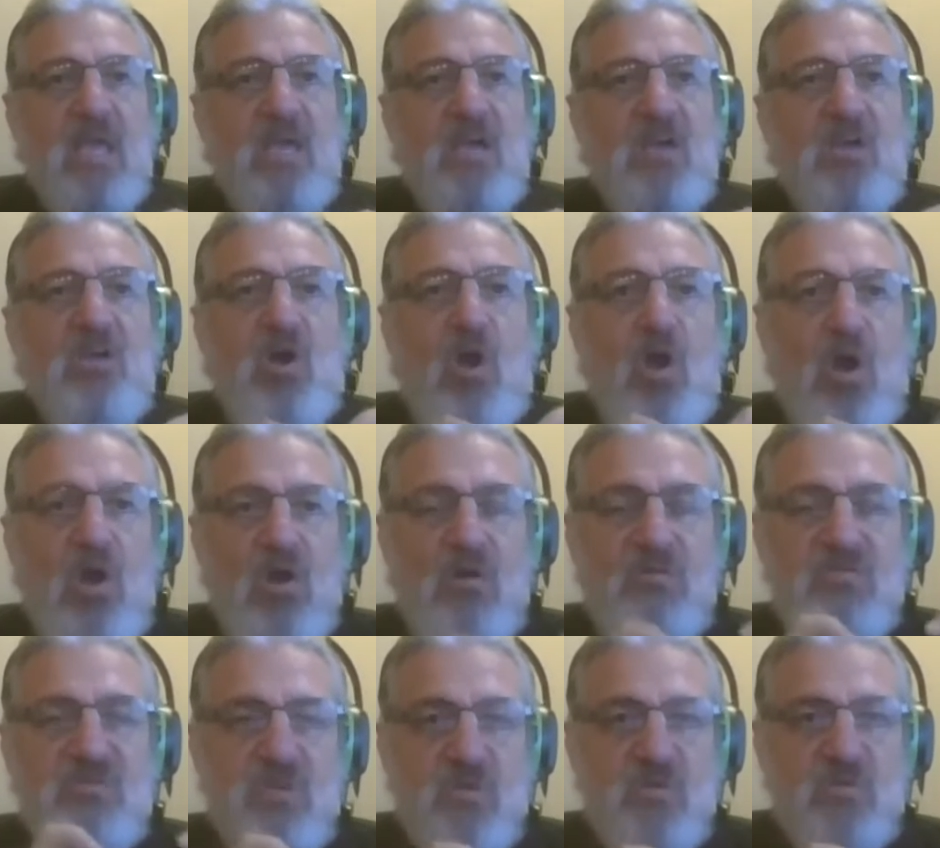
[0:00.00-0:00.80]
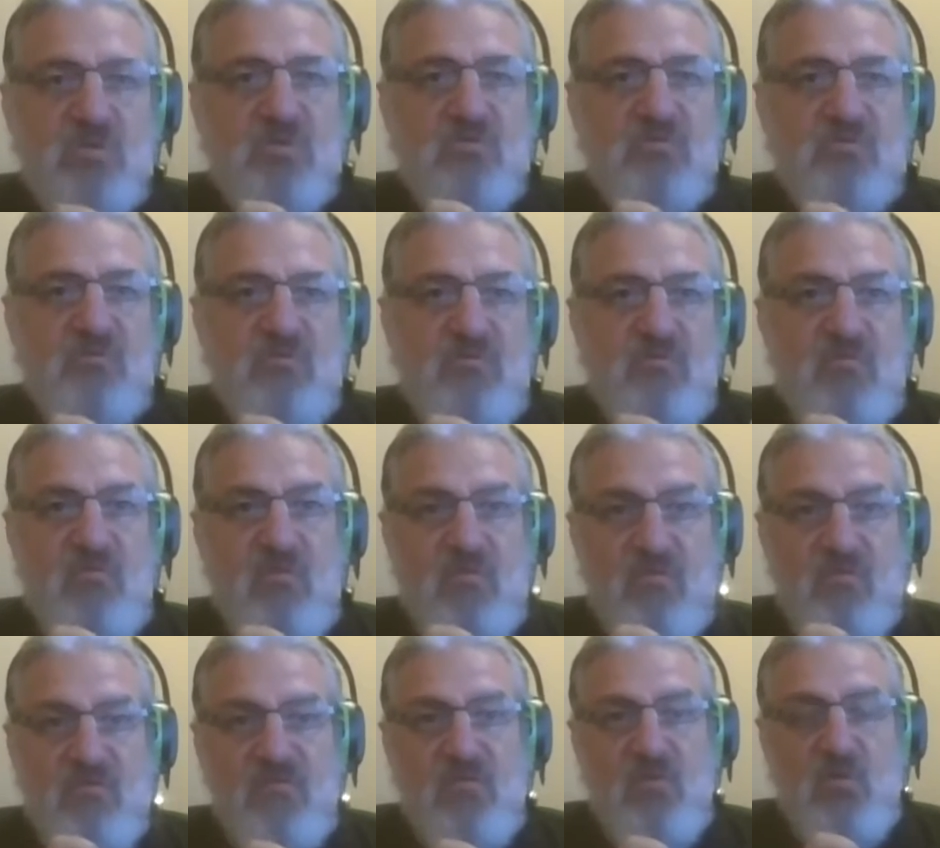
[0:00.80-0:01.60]
carves those
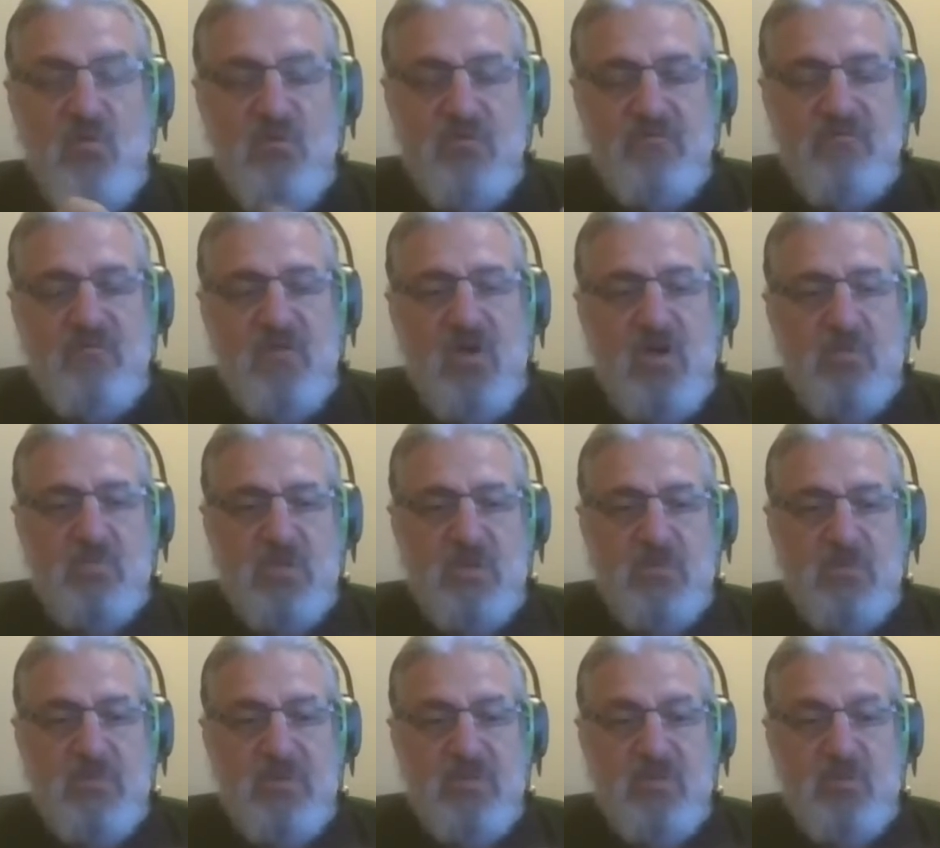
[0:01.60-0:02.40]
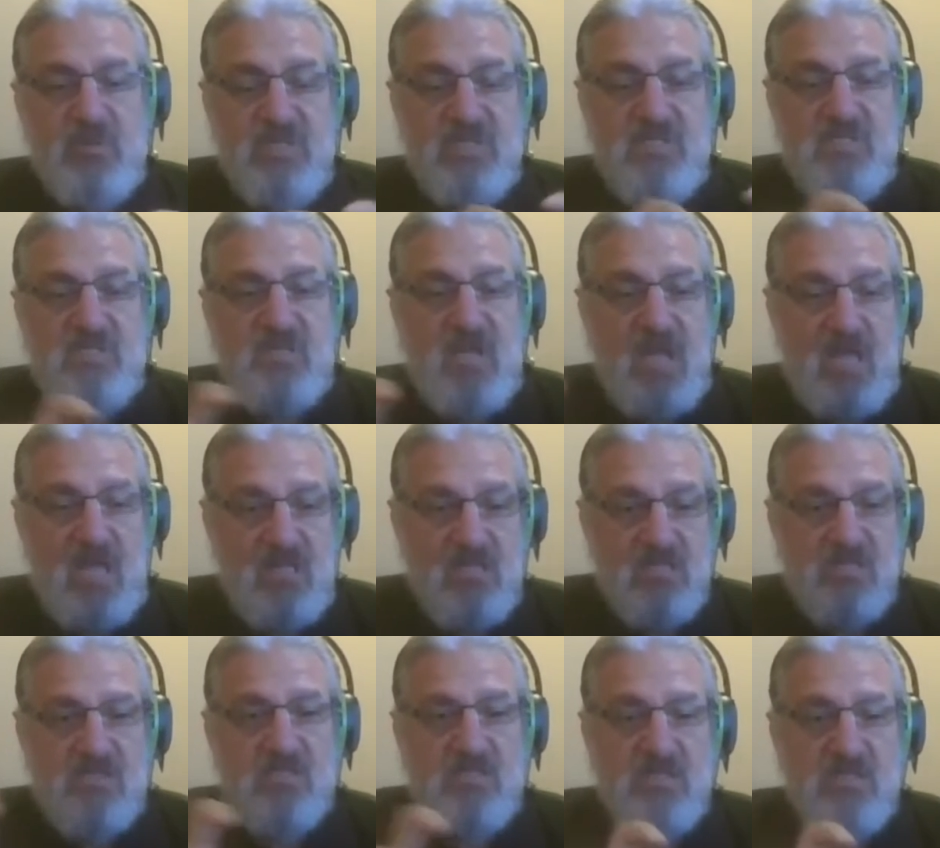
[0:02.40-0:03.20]
both volumes up into
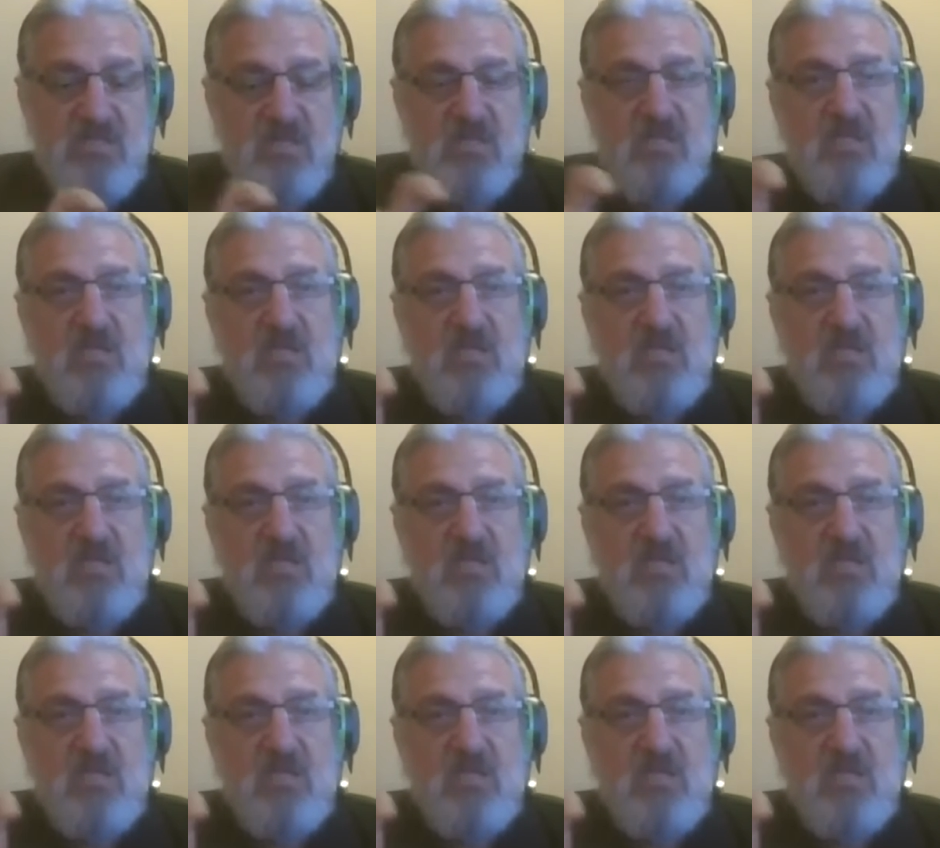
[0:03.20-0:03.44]
extents,